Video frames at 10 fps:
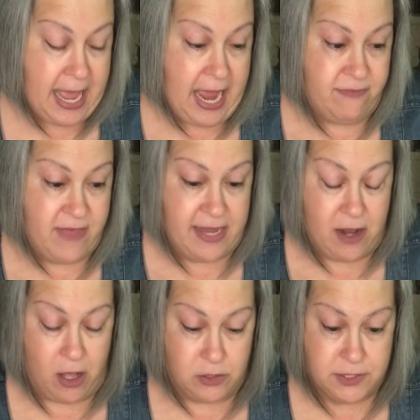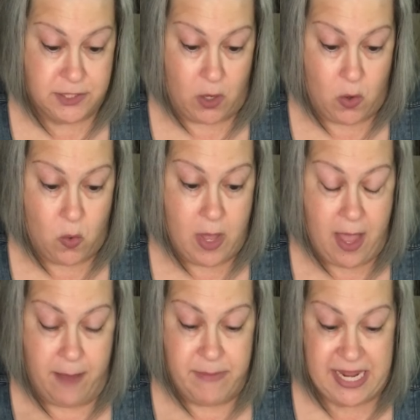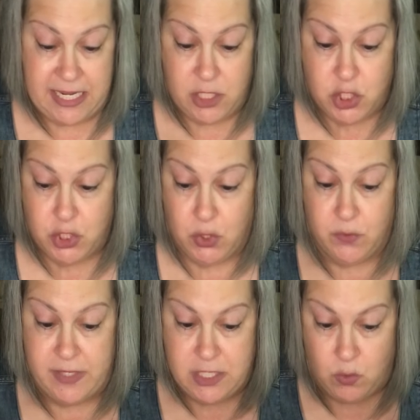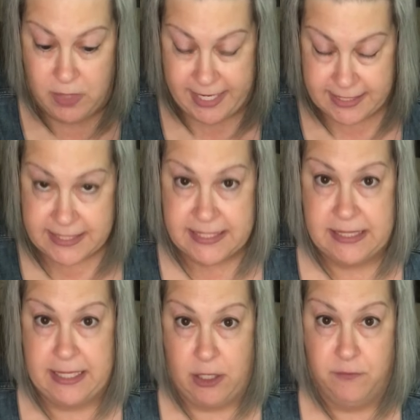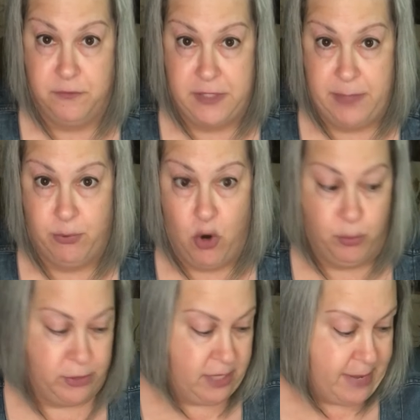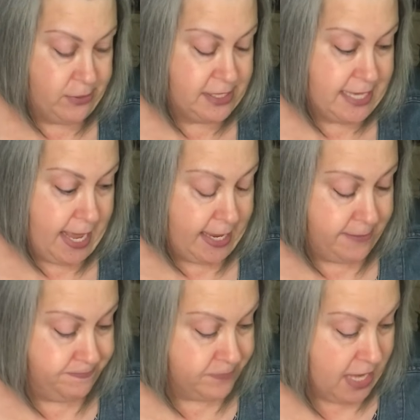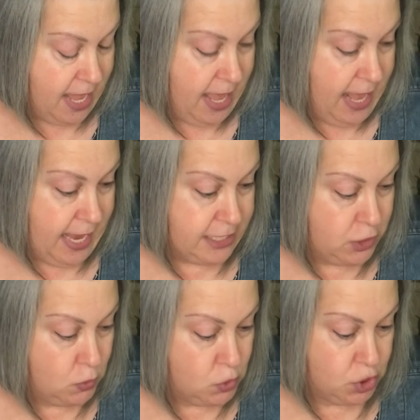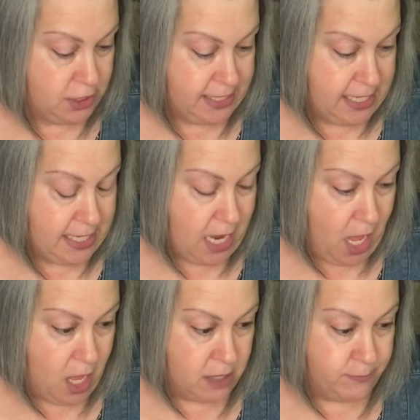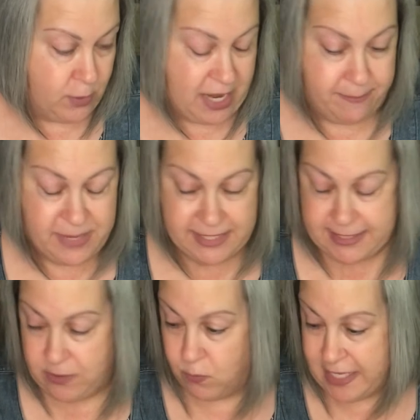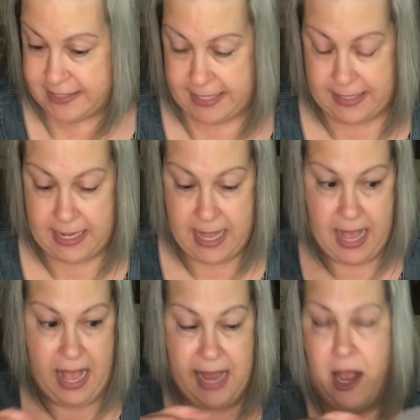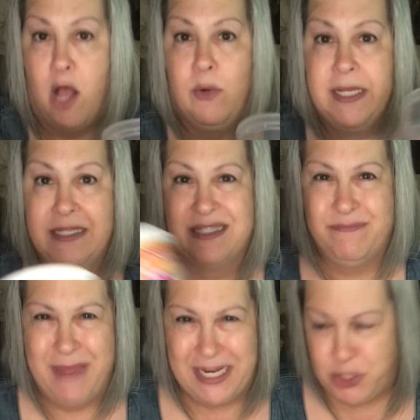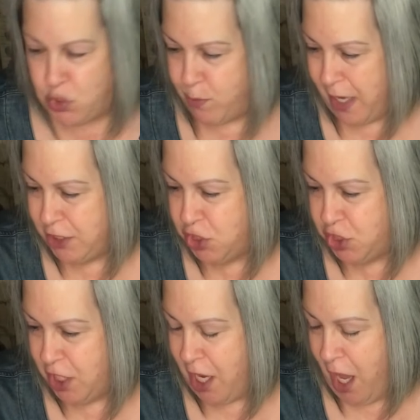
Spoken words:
and then also making sure that you let it sit there for the appropriate amount of time. I usually, when I'm mixing resin, I always make too much.